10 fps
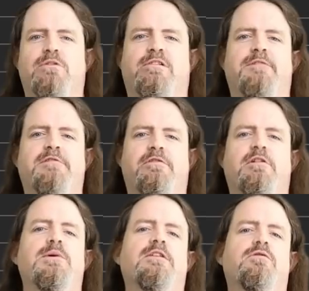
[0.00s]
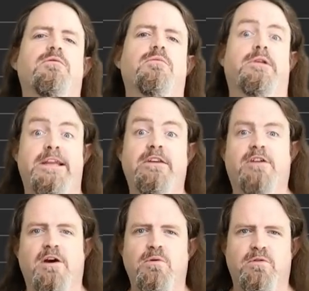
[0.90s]
love to throw into leet
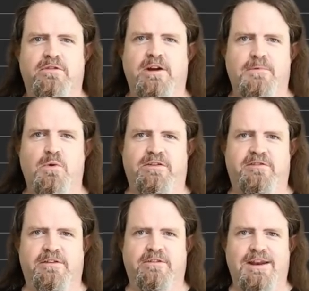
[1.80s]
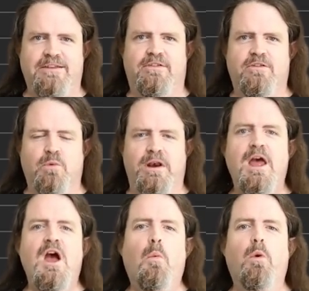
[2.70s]
code type questions, and that's this one.
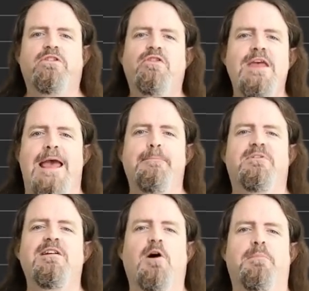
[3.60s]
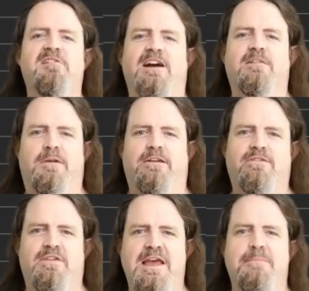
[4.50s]
What's the empty object
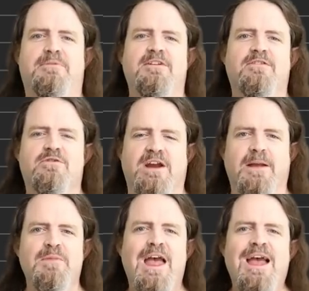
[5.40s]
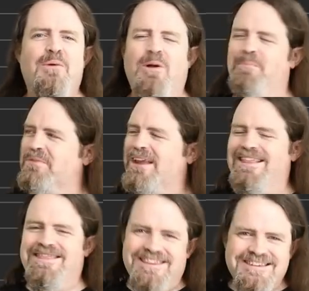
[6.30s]
plus the empty string? Well,
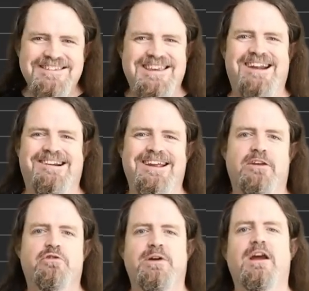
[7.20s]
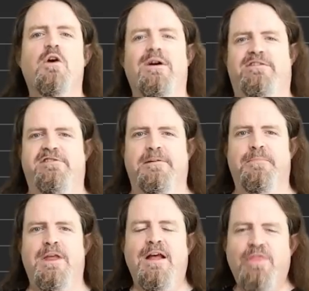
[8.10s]
this is actually a trick question.
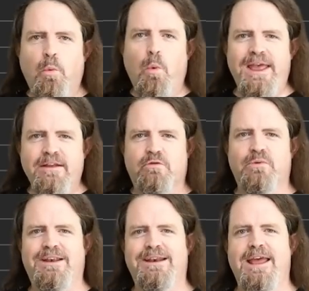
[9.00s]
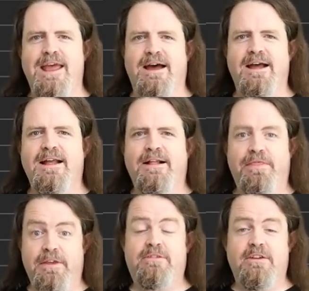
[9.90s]
The way it's written here,
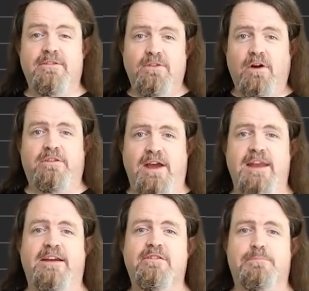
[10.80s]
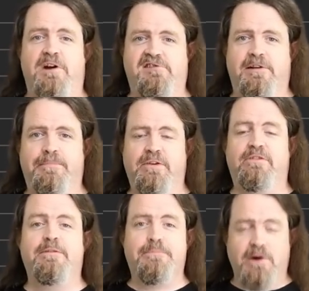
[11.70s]
this is not an expression. This
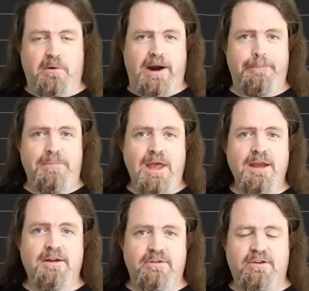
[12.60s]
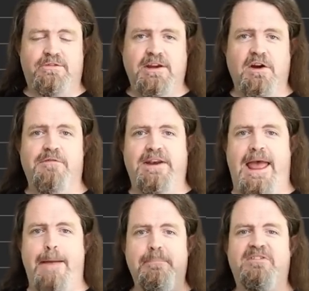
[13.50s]
is a program consisting of an
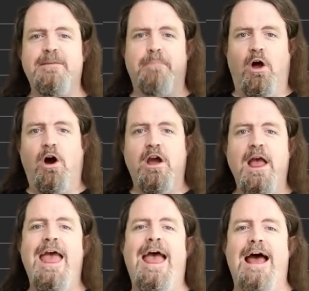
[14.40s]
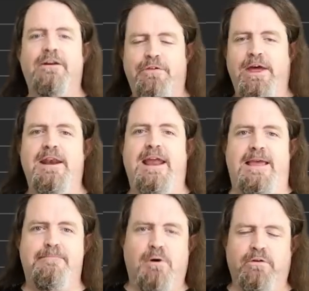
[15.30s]
empty block and then
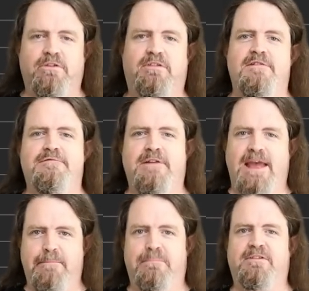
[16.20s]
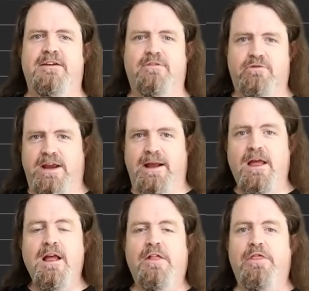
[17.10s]
a positive empty string.
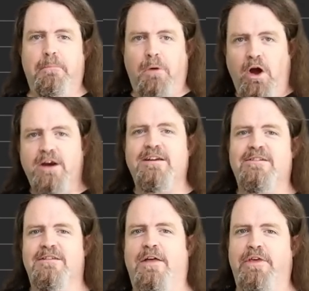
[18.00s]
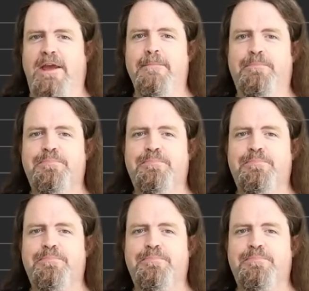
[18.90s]
The block does nothing,